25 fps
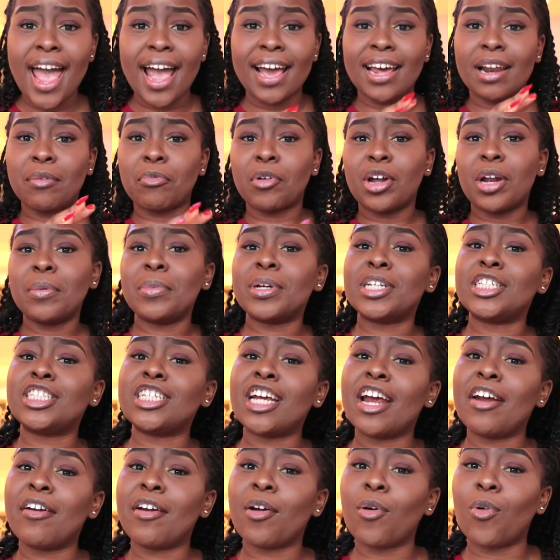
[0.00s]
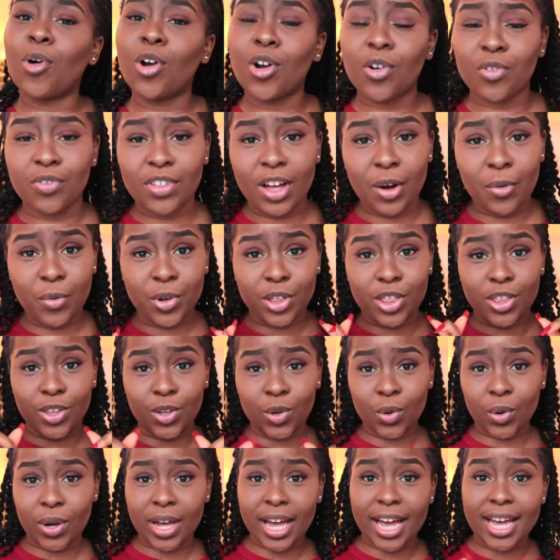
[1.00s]
And I'm going to be sharing all of that with
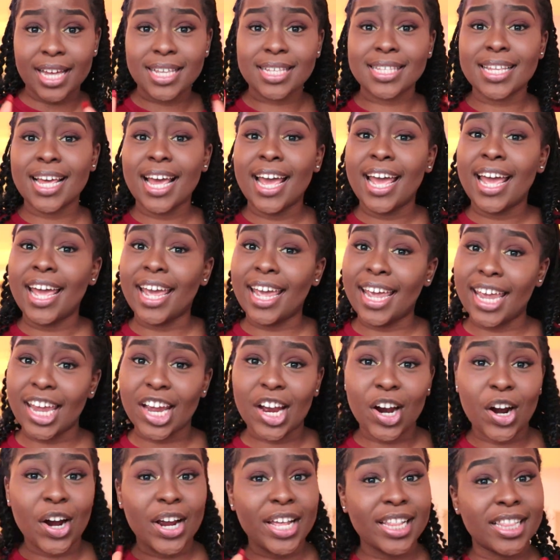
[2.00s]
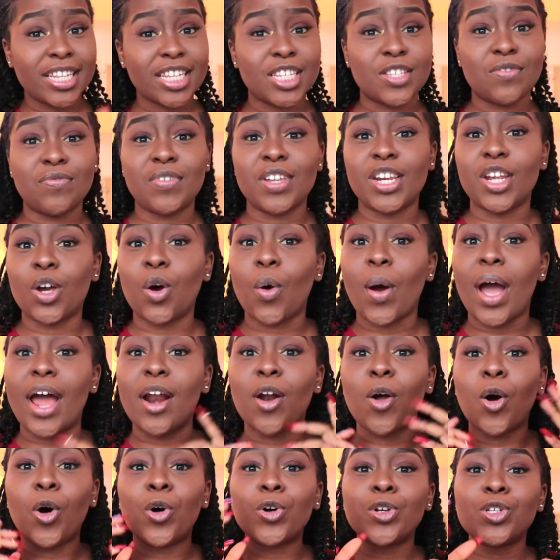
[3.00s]
you guys here in this video,
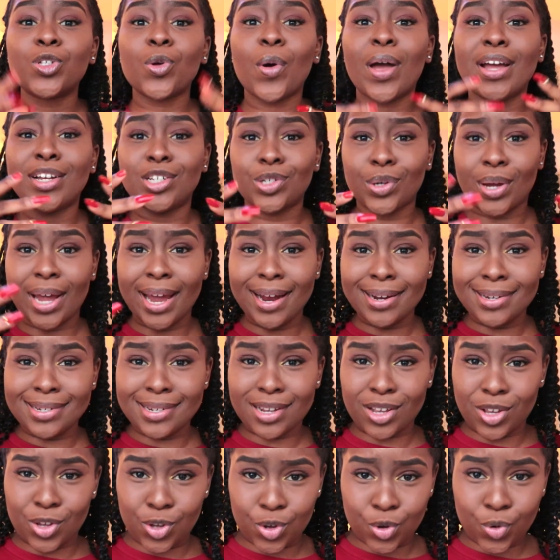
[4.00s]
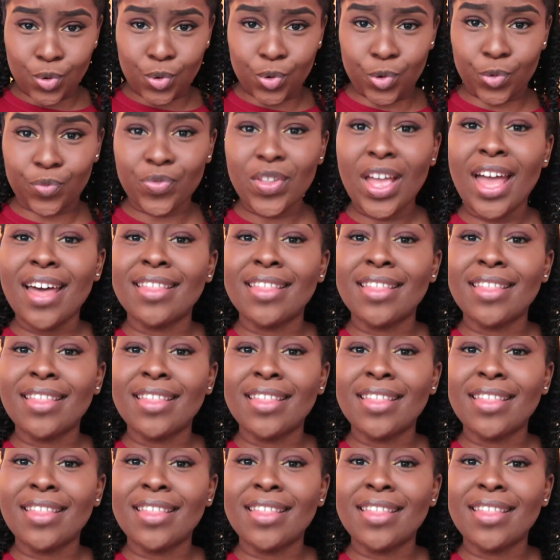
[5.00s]
and also educating you